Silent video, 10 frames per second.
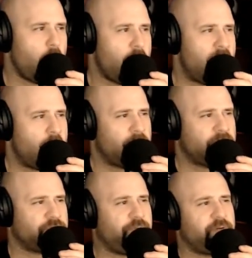Our
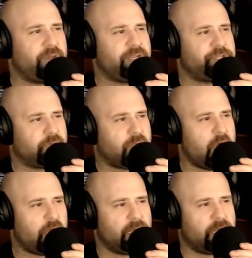Heritage Foundation
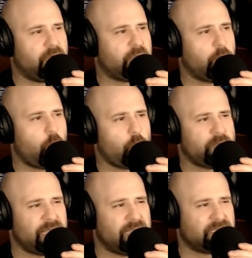colleague, Nick
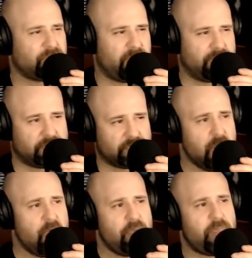Loris,
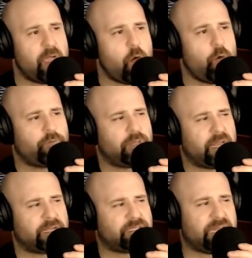estimates that over
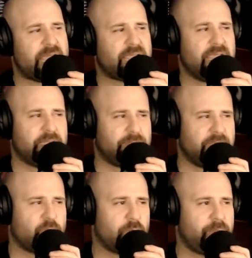the next decade,
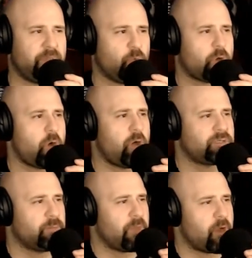the agreement will
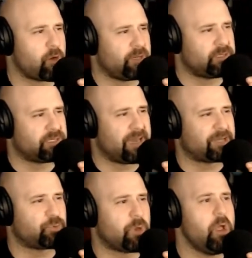cost Americans an
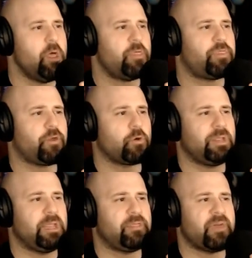extra
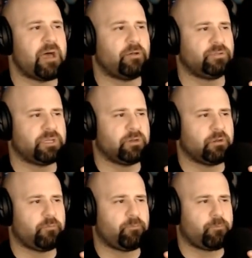
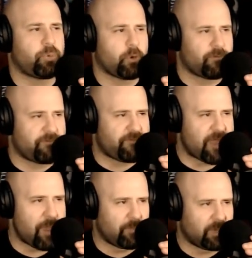$30,000 per
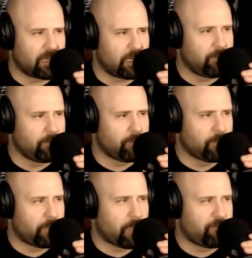family
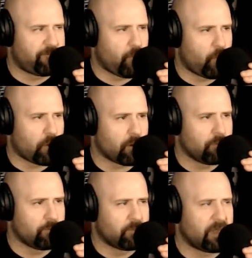of
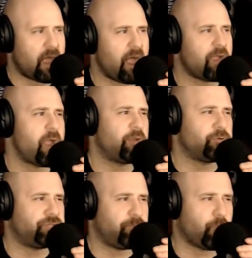4 in higher
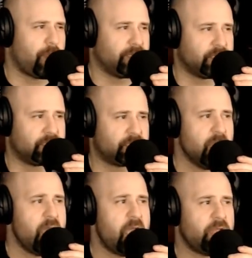energy
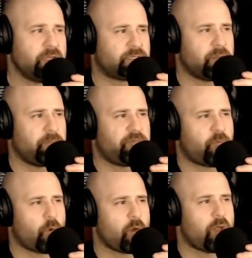prices and some
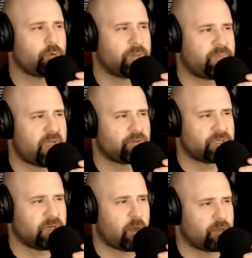
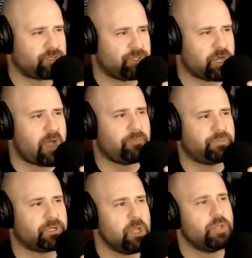400,000 lost
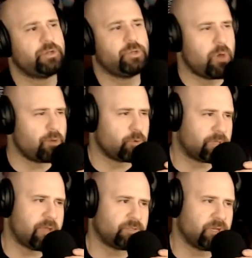jobs,
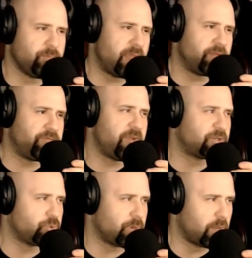200,000 in
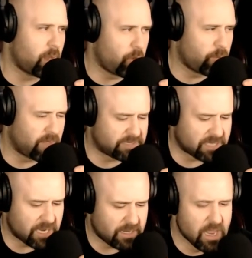manufacturing alone, they
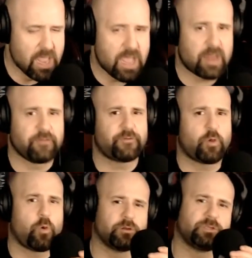said. And
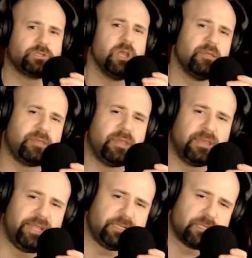of course, the
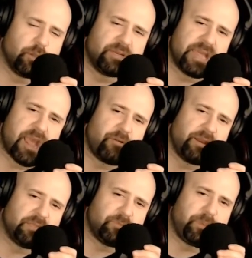elites look
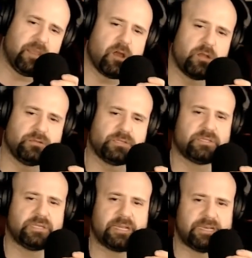down at us peons
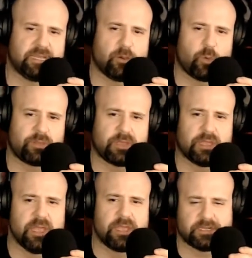and say, deal with
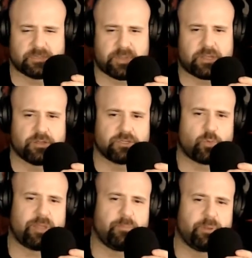it. It's
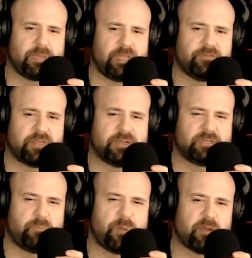because we believe that
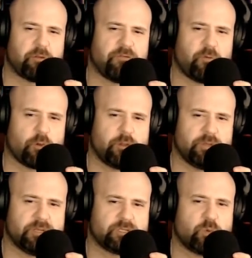it's better for
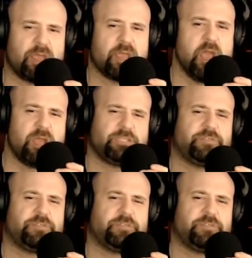you this way.